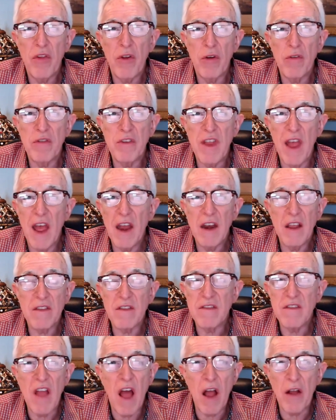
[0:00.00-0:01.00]
their debt
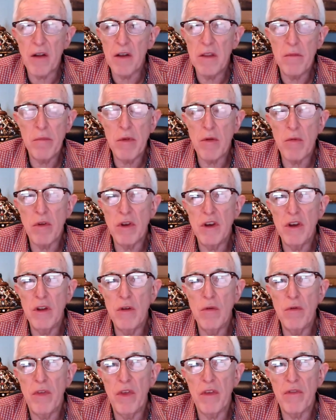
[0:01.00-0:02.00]
is not going to be
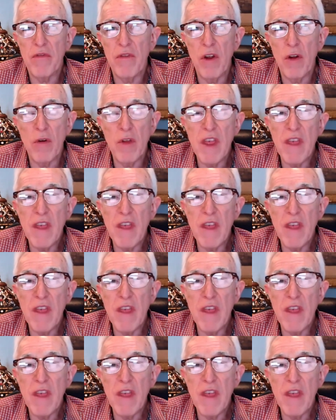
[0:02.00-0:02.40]
renewed this year,